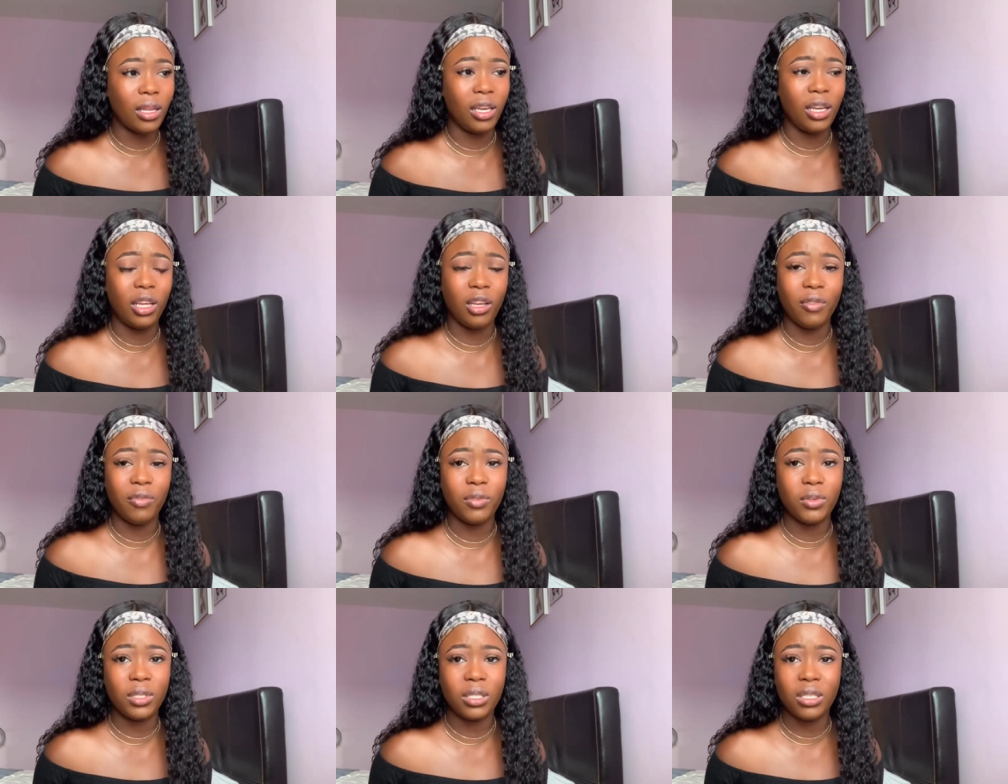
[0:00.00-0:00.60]
Either your
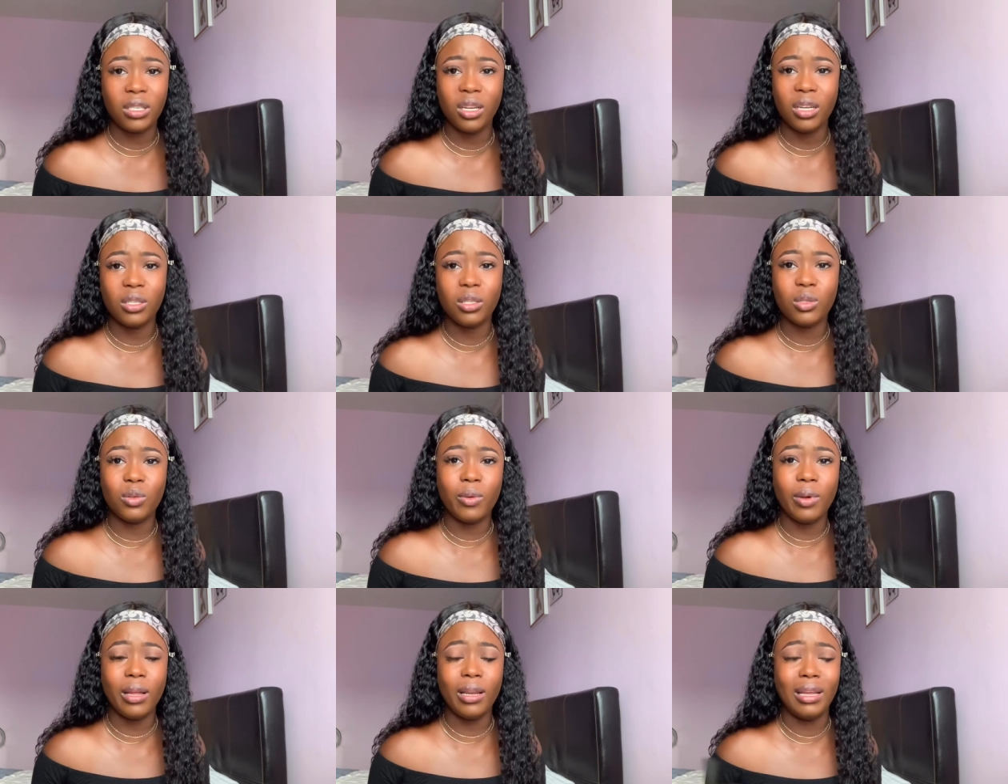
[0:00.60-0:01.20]
foot starts
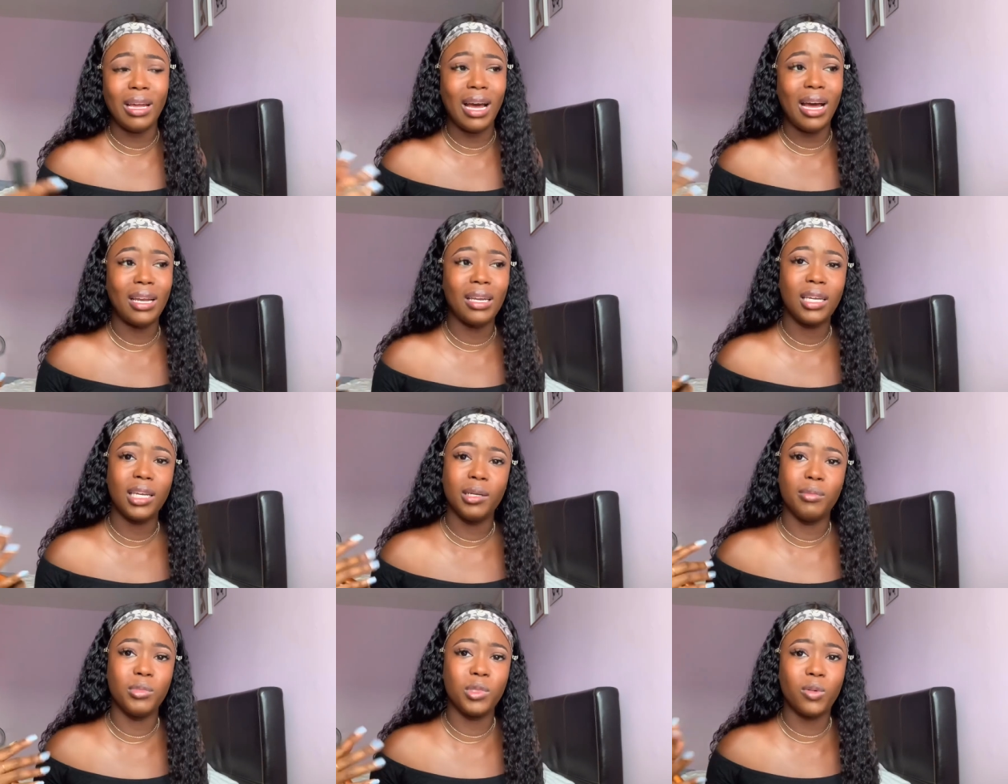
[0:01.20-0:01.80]
swell, your hand
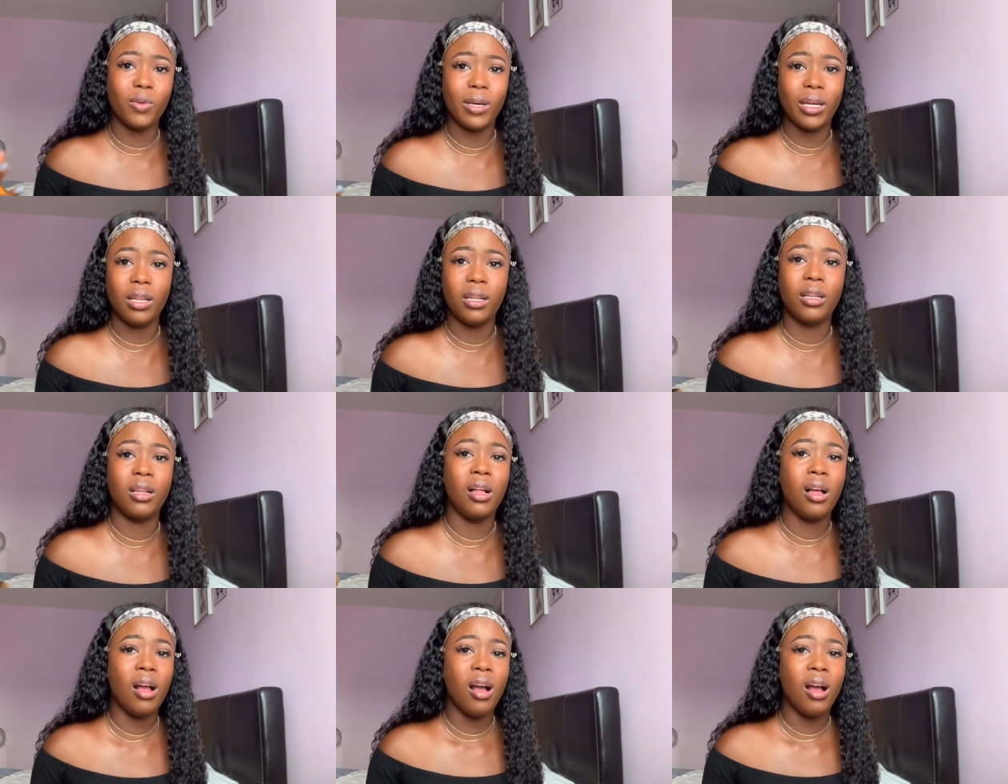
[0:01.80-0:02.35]
them swell,